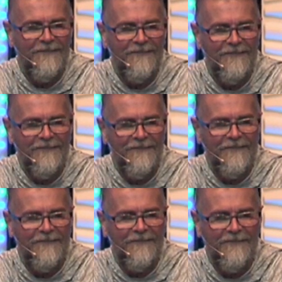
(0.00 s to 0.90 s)

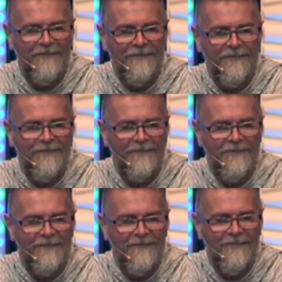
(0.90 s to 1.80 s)

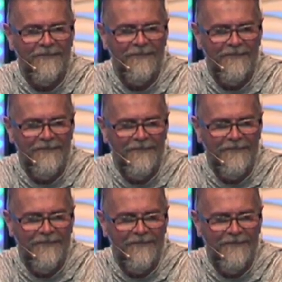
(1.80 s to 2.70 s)

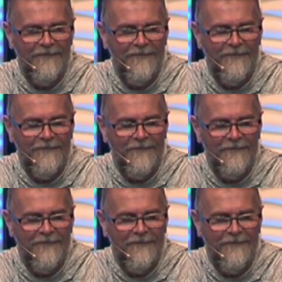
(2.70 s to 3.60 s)

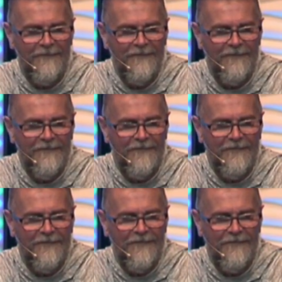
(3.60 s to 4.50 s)

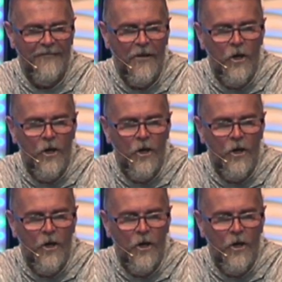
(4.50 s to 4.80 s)
(no one is talking)